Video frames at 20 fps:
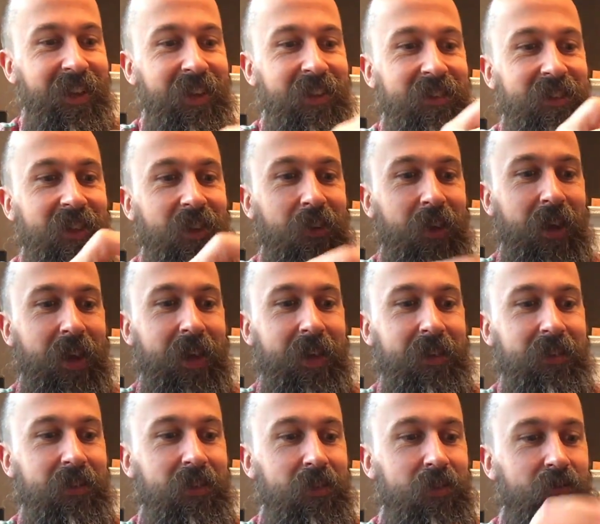So it
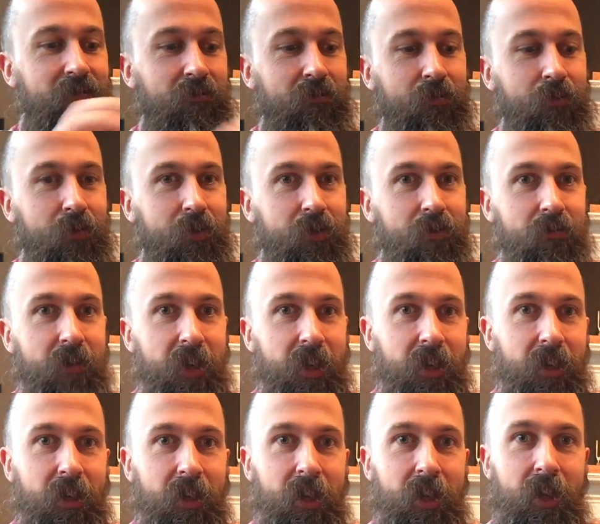has this drawstring
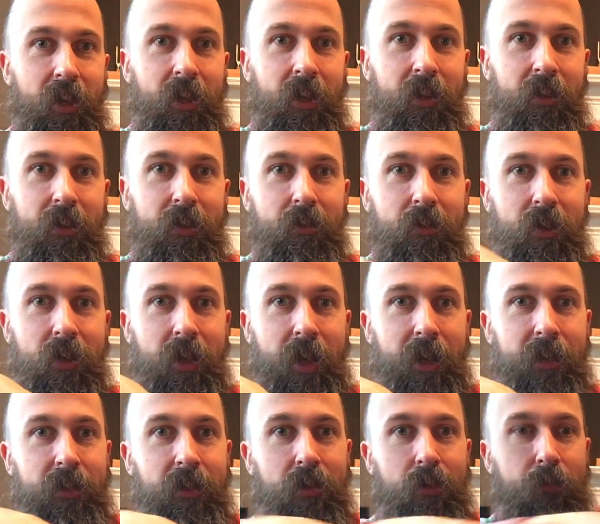you can
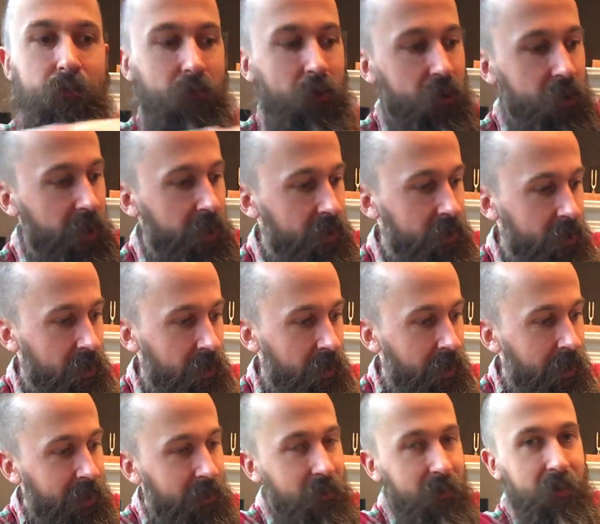get at your project
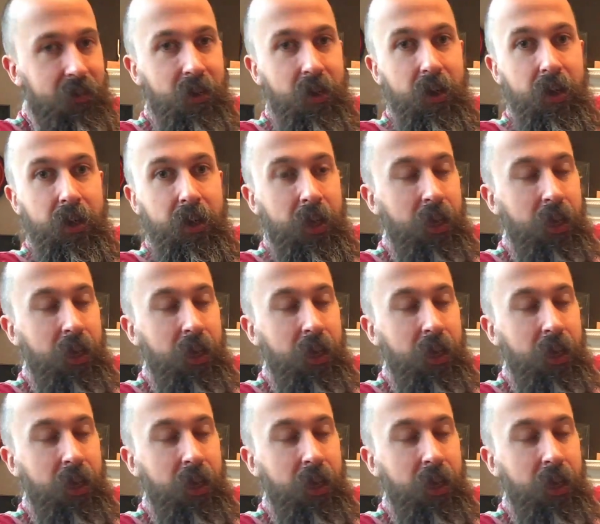inside